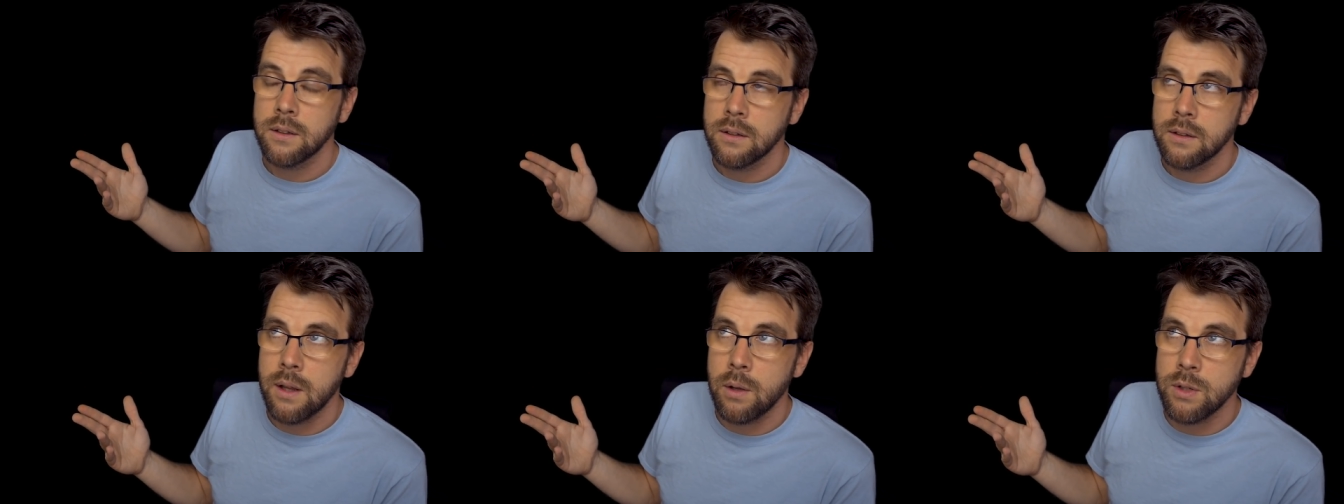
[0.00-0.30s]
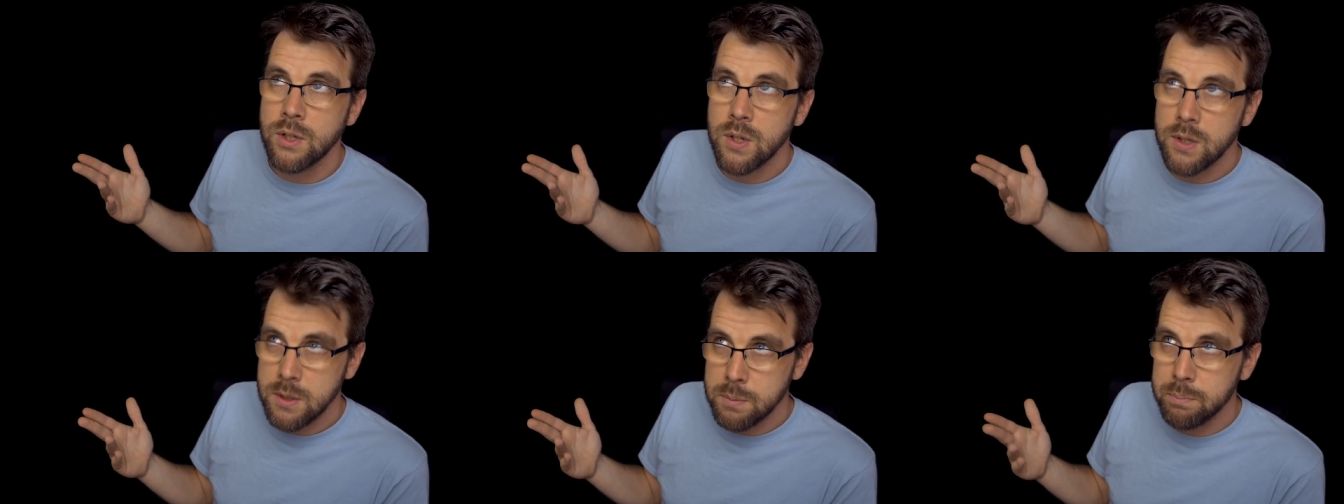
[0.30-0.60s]
They
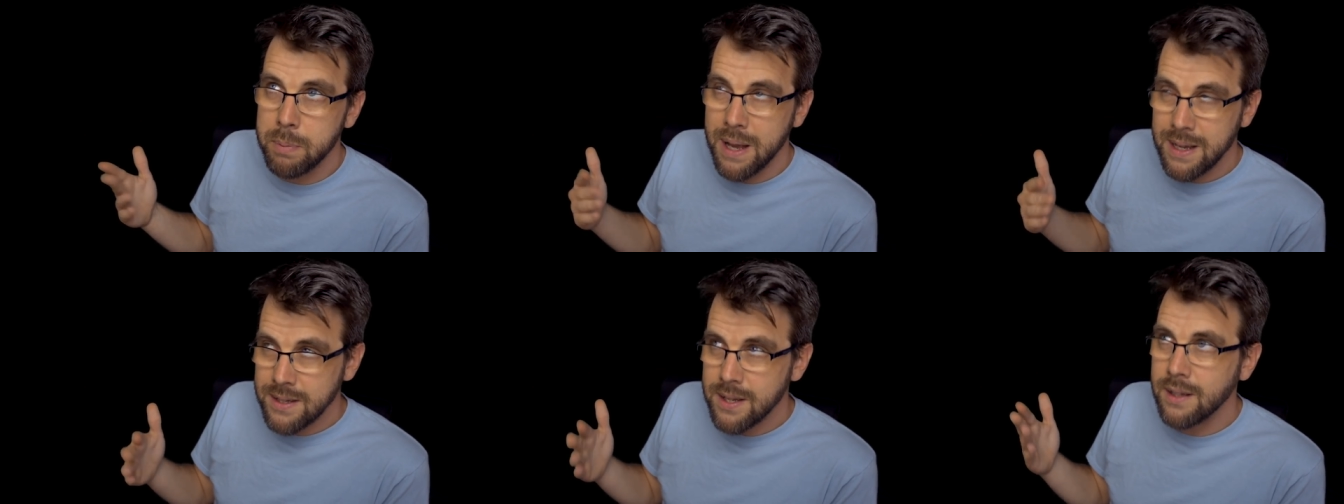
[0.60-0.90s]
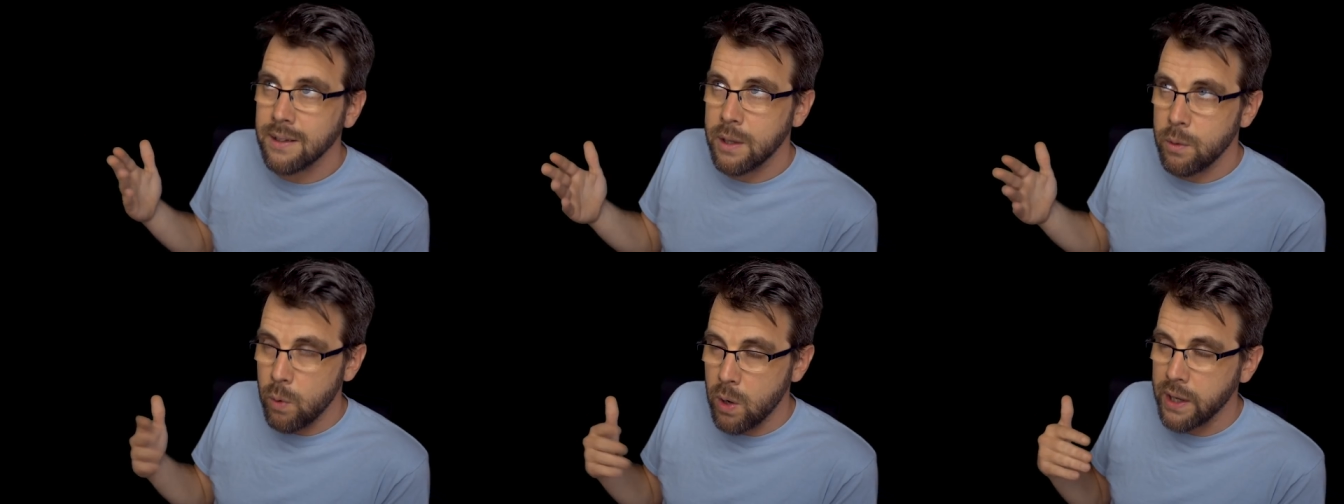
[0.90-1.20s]
just
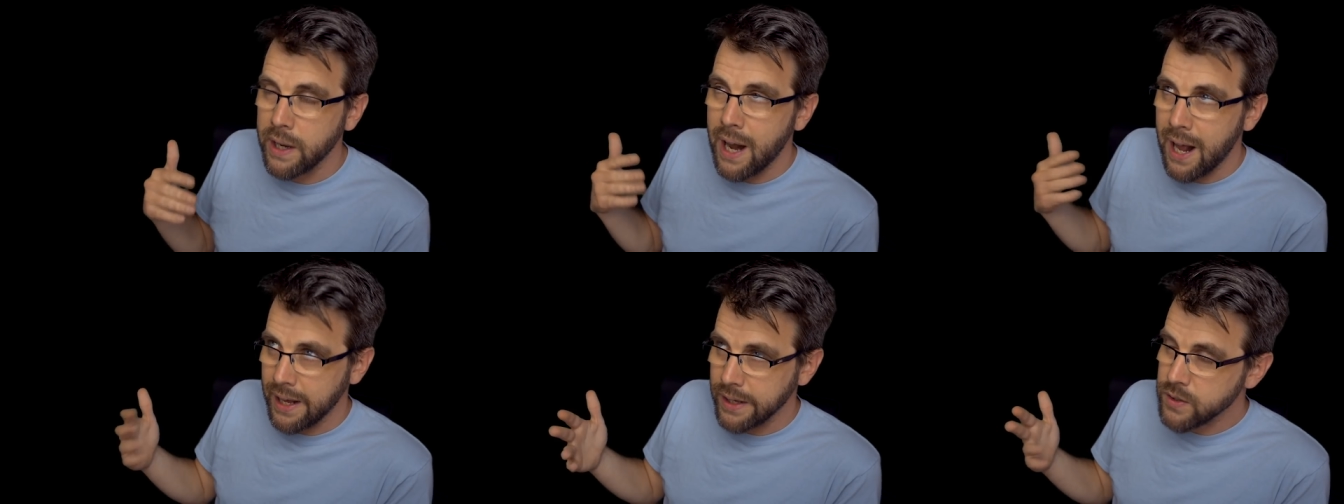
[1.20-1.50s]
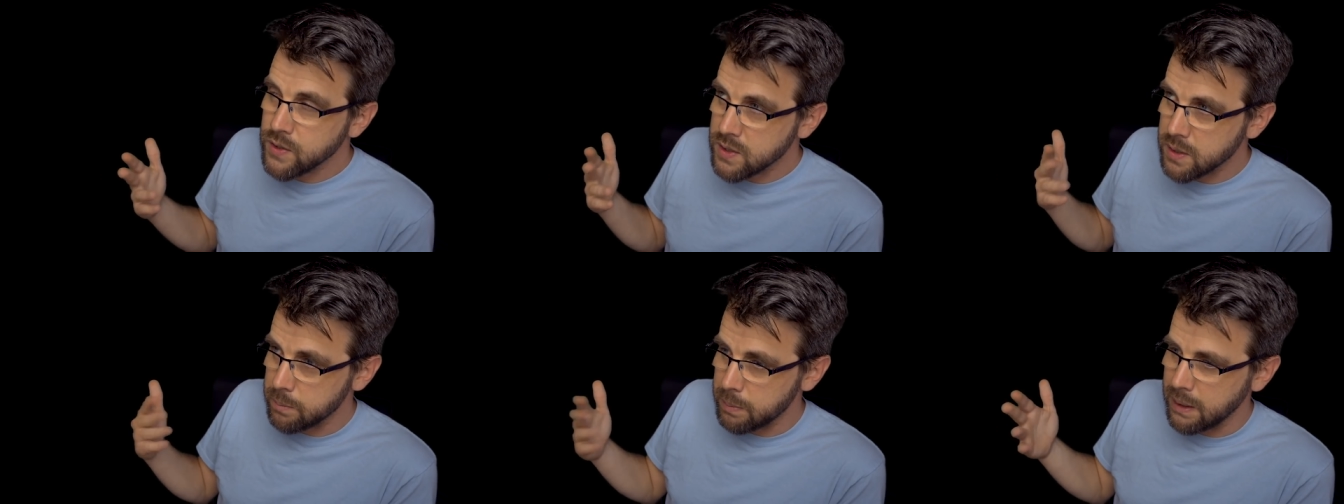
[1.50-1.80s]
basically want
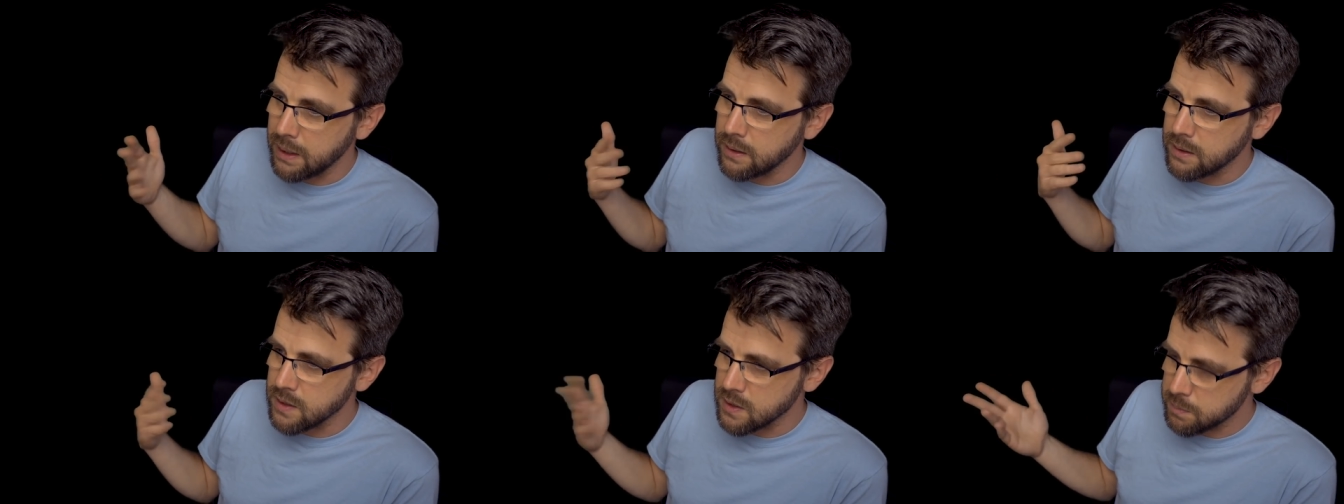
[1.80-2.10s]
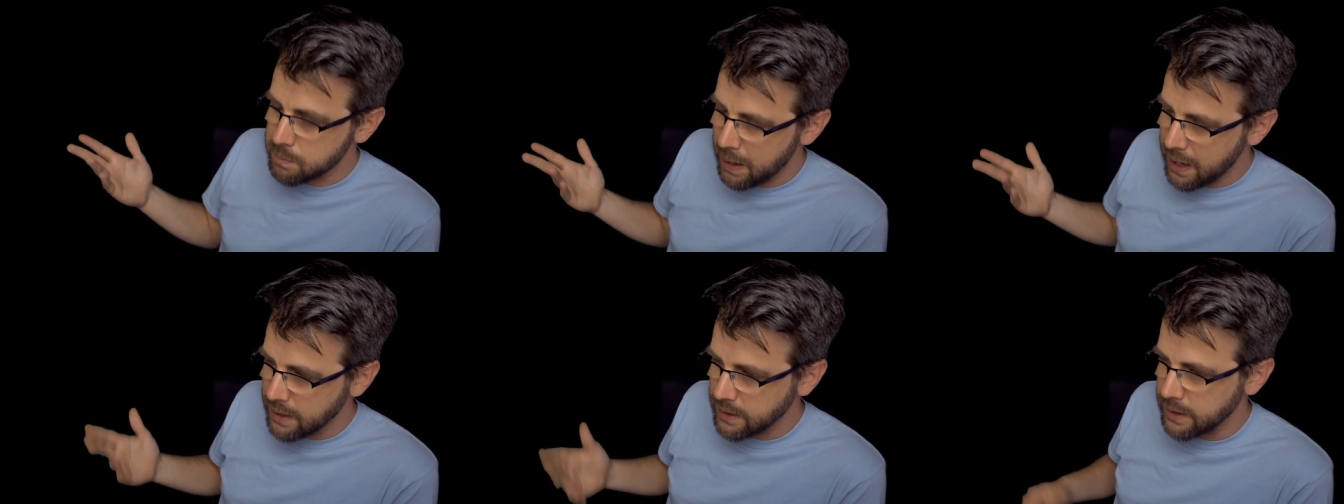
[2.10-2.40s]
ICE to be
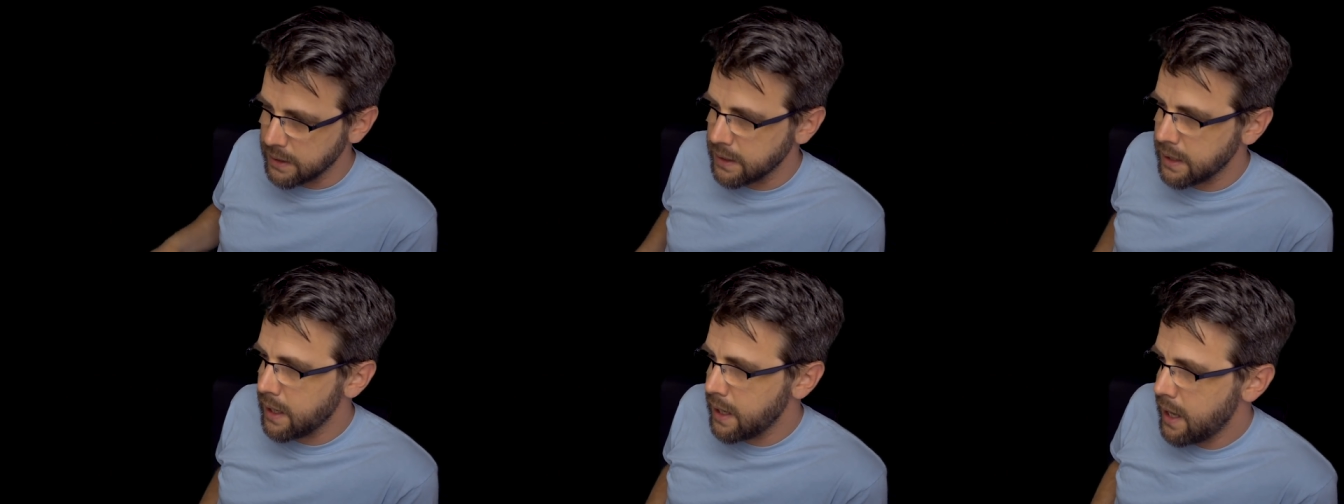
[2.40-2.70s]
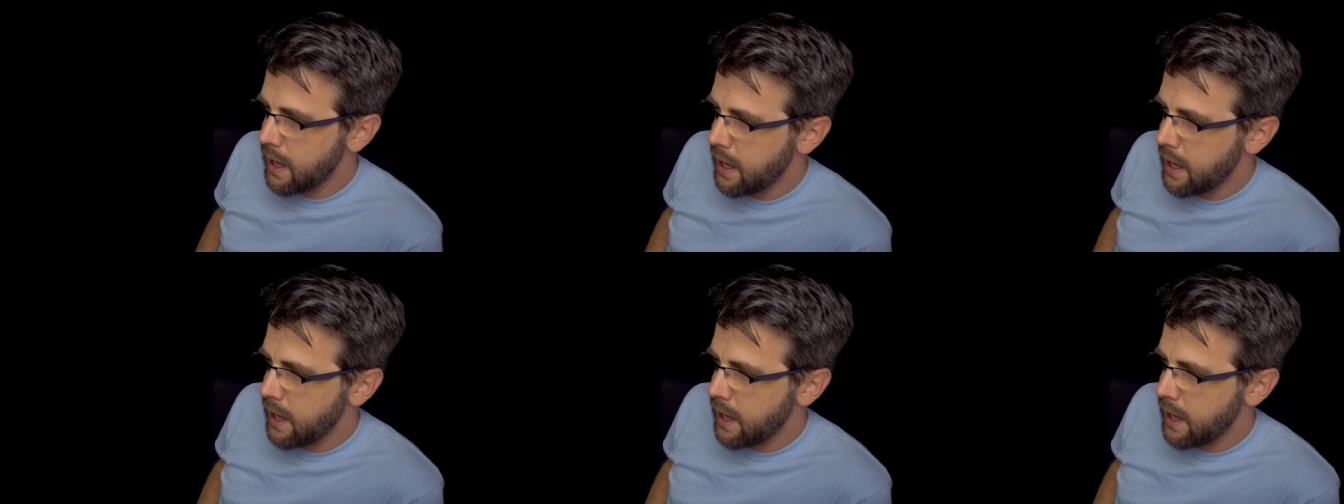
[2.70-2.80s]
disbanded.